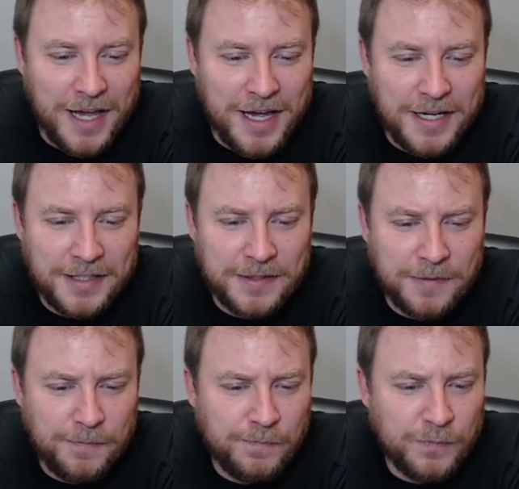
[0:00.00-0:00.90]
And
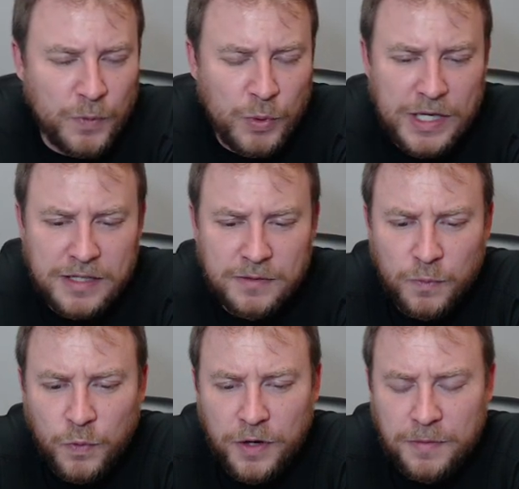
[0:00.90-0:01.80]
we get
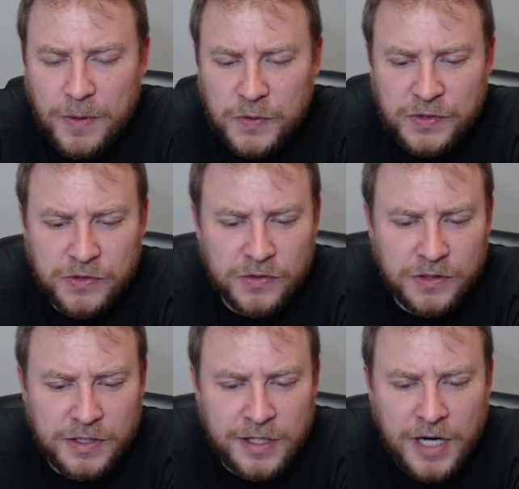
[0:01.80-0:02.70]
one of the most
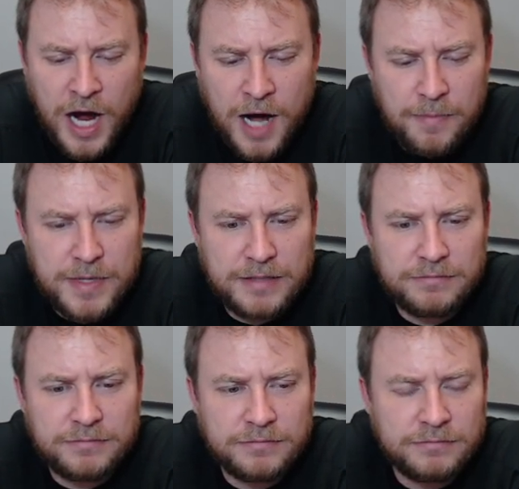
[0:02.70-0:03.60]

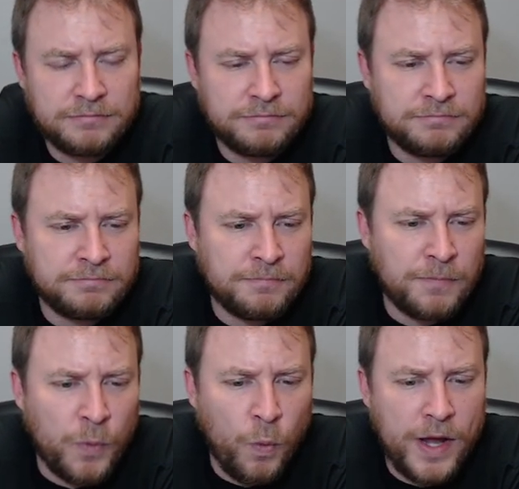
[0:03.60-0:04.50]
common
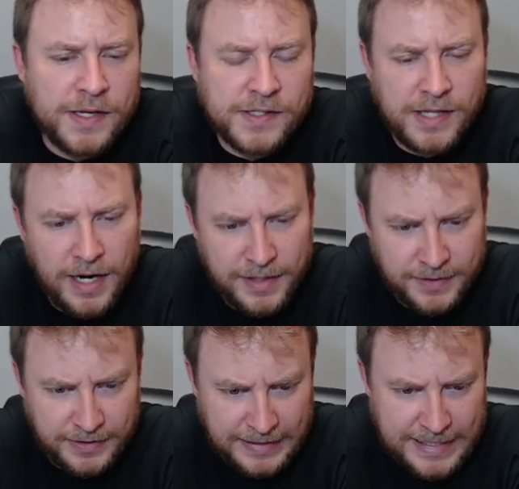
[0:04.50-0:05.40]
ways that I
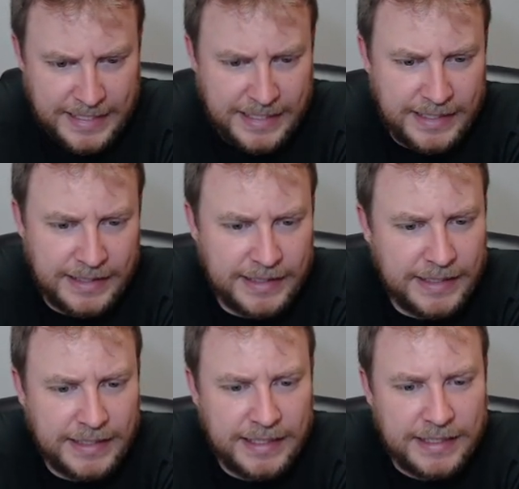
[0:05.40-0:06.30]
see
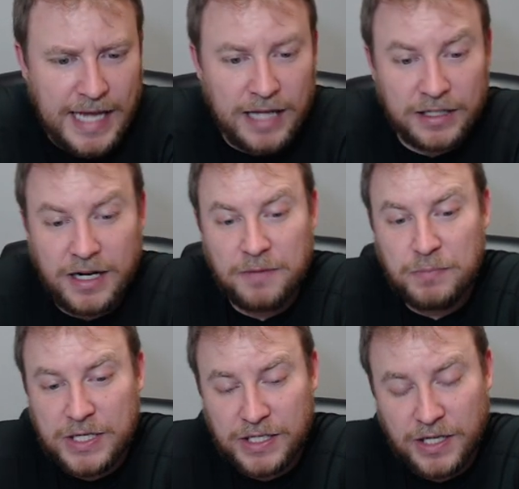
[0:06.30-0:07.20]
the Alekhine
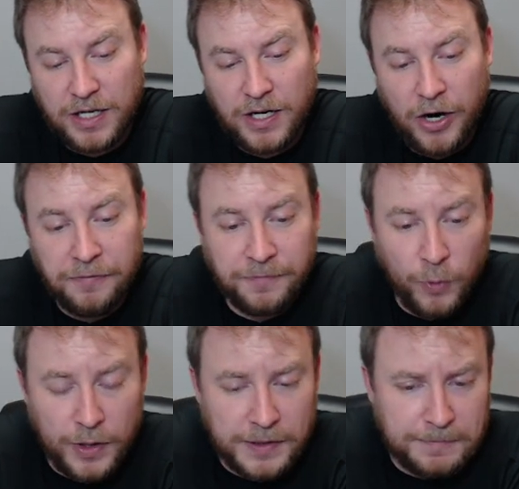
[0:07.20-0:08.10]
being
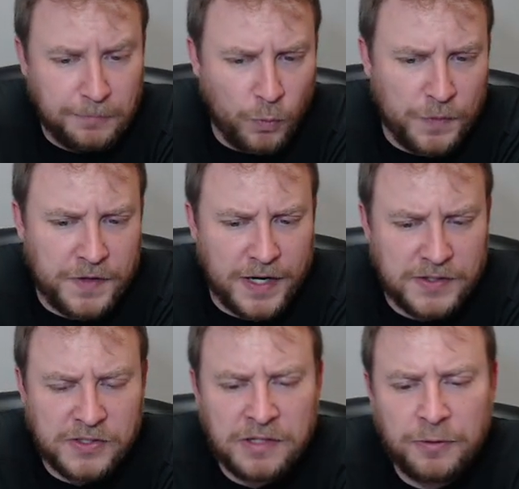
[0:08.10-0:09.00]
avoided with knight
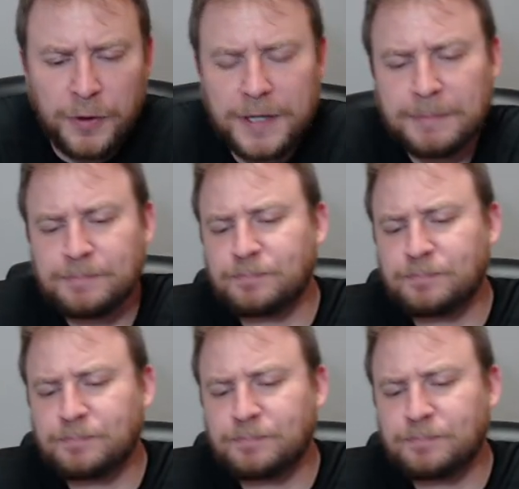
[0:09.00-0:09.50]
c3.